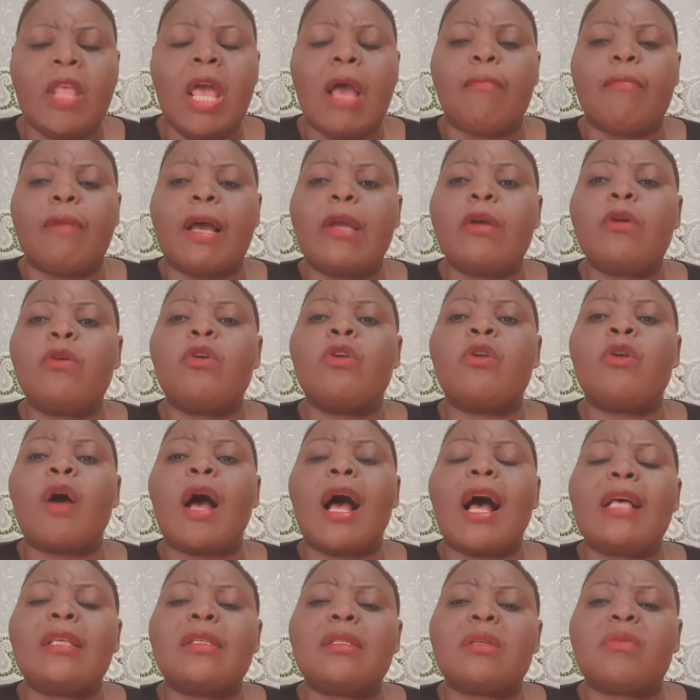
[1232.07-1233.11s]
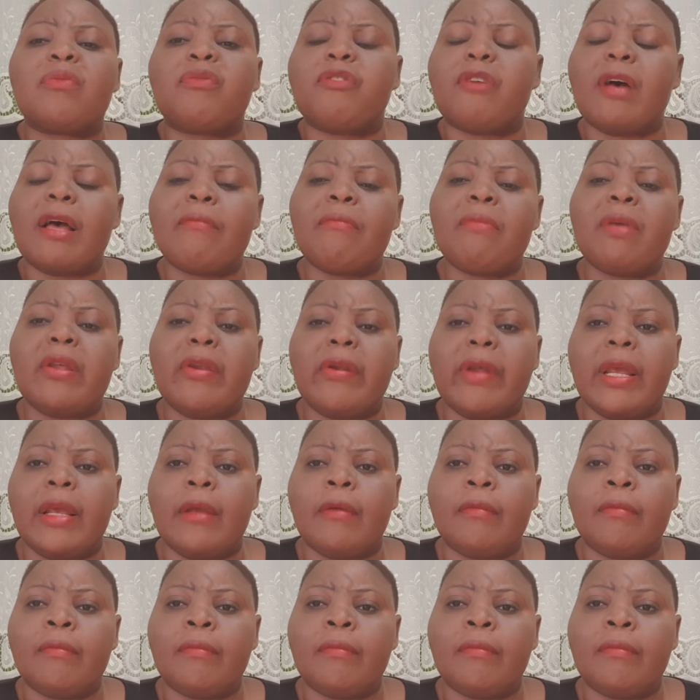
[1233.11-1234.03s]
Mayuguno has a family.